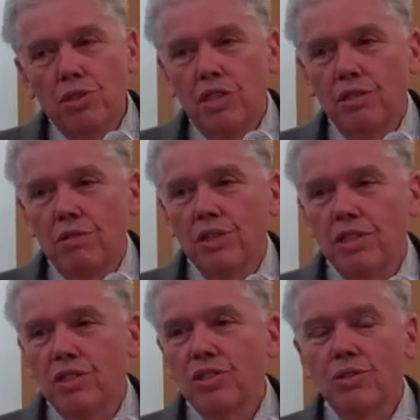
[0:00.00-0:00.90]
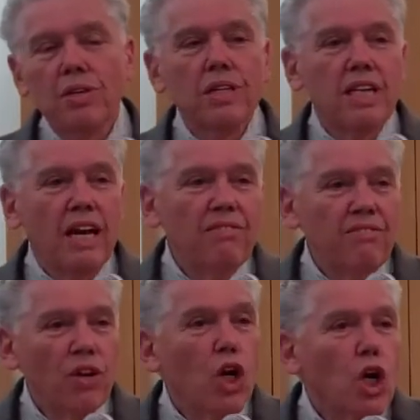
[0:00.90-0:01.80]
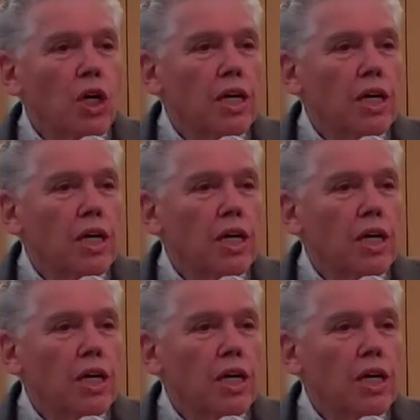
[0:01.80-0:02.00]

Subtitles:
interesting story that I've heard?